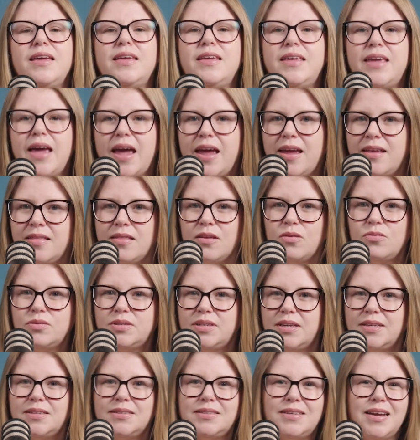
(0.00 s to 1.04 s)
Gain those
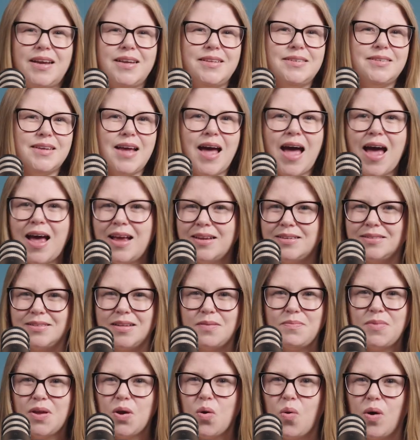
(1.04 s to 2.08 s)
insights, ask
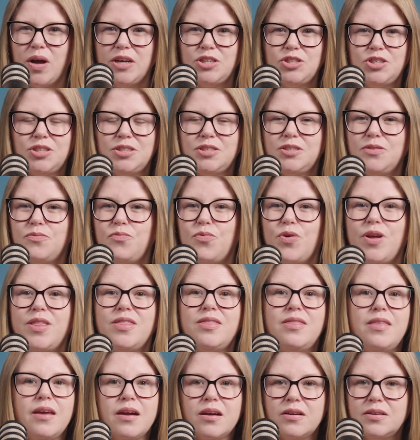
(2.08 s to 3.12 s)
them the questions of
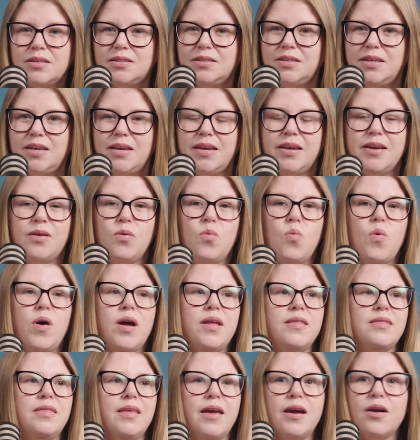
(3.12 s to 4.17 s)
what they're seeing,
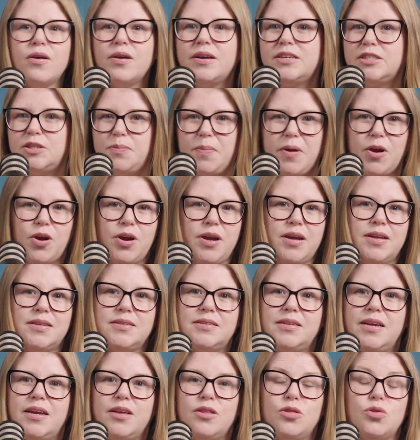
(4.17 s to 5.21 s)
what they're
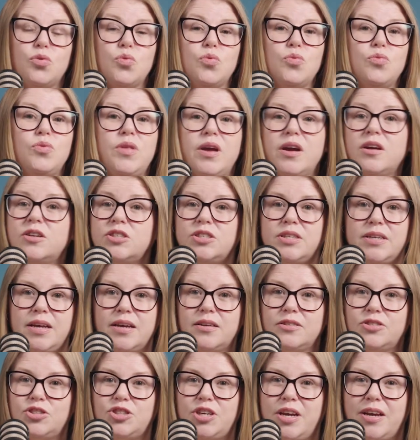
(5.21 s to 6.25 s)
experiencing through their
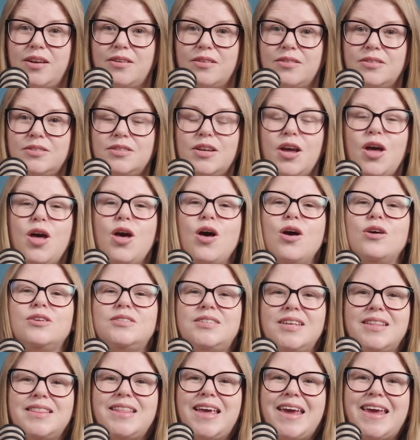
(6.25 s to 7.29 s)
sales channels,
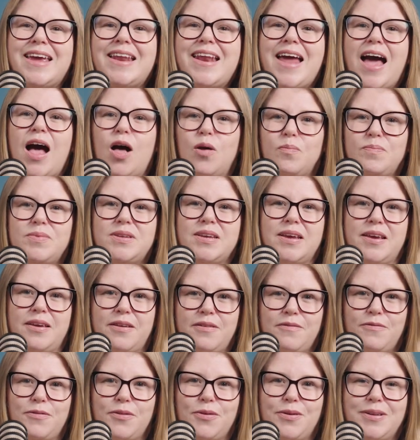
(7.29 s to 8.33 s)
so that they can help to
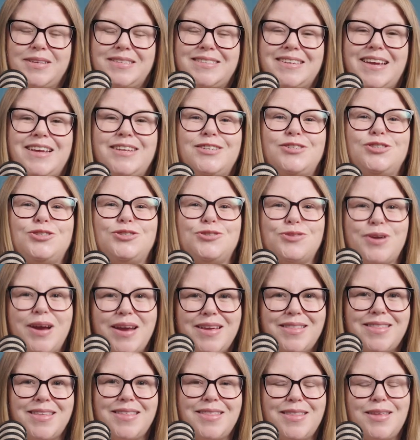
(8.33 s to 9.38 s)
influence and
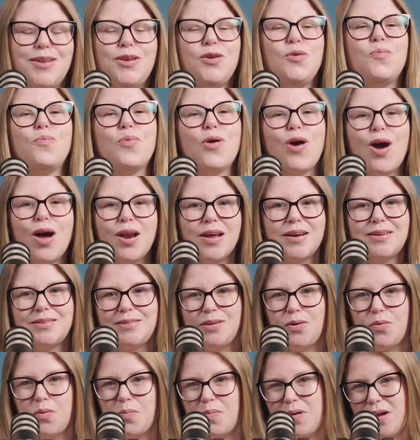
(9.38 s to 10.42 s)
strengthen the new products
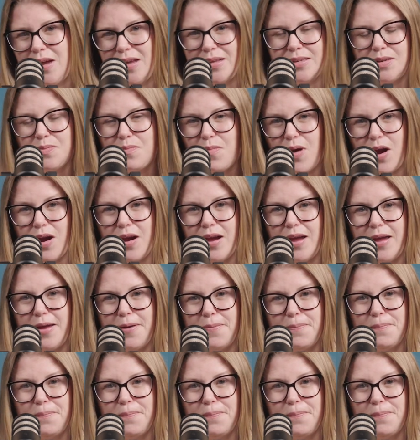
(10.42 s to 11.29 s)
that we're bringing to market.